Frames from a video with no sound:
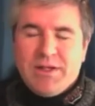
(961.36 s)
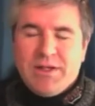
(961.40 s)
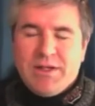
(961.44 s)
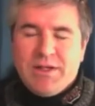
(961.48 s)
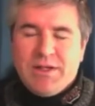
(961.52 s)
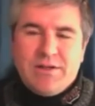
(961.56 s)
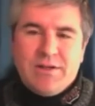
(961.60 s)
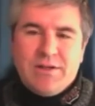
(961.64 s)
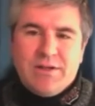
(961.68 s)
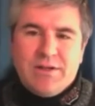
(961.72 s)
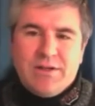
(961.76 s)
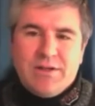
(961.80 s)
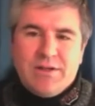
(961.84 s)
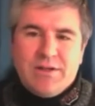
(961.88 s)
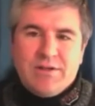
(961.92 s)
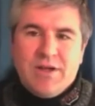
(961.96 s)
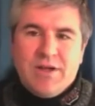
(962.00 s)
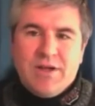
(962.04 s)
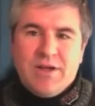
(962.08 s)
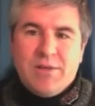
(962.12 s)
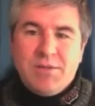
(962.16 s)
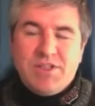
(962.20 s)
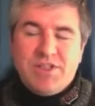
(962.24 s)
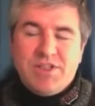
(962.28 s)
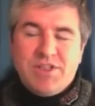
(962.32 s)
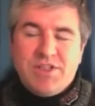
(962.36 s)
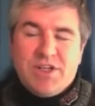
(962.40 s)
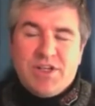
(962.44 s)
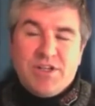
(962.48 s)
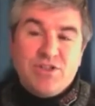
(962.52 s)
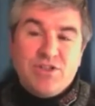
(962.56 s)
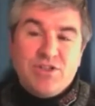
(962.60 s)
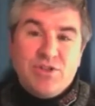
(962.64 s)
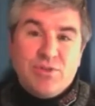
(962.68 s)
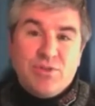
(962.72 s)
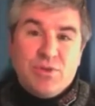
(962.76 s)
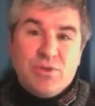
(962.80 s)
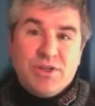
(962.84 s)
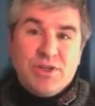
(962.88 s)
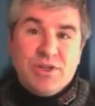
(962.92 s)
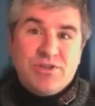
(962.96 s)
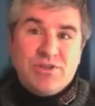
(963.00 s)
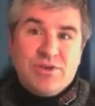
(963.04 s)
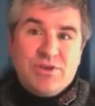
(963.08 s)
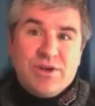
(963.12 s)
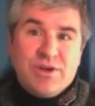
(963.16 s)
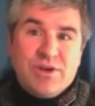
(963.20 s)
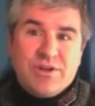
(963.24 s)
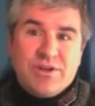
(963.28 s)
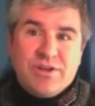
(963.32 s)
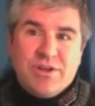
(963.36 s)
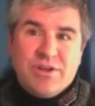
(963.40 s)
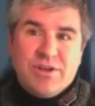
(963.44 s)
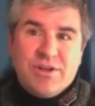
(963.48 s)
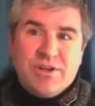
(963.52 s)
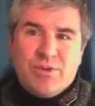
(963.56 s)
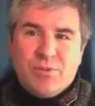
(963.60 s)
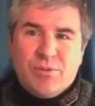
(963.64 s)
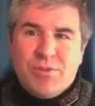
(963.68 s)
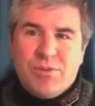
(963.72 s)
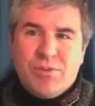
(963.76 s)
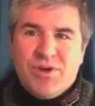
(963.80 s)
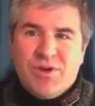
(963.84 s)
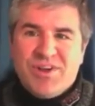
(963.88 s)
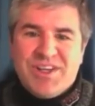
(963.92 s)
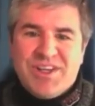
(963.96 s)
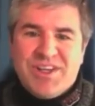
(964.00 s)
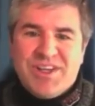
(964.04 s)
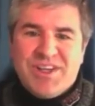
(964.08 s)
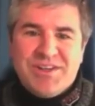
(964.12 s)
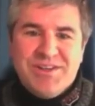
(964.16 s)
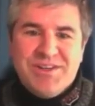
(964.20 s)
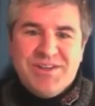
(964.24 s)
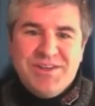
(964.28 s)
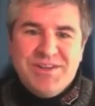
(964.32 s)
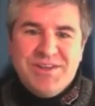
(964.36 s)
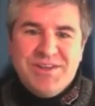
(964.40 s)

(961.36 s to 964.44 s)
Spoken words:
at Nami-chan's new restaurant in Roppongi.